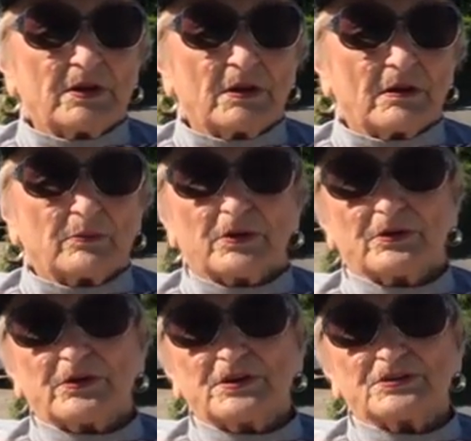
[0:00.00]
we all were
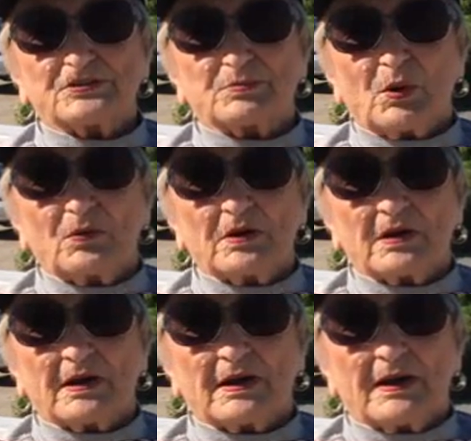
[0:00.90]
learning to smoke,
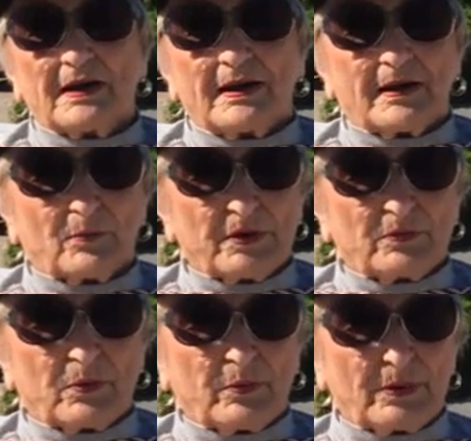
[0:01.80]
and
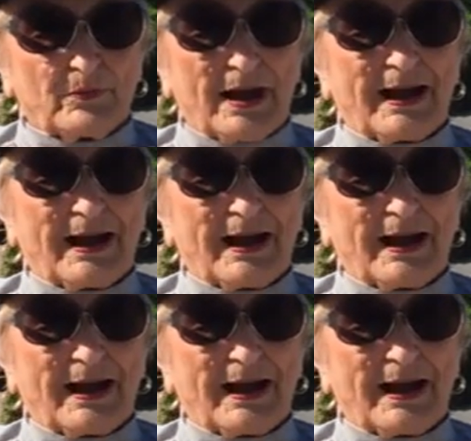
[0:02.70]
we'd we